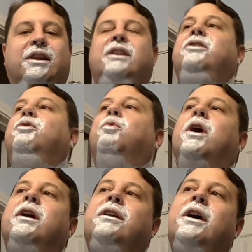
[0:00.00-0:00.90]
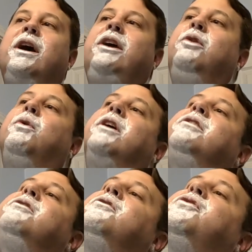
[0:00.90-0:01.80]
then you do one you do one
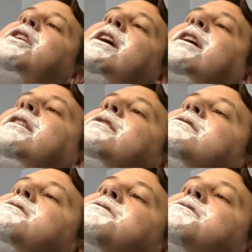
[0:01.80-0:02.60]
little thing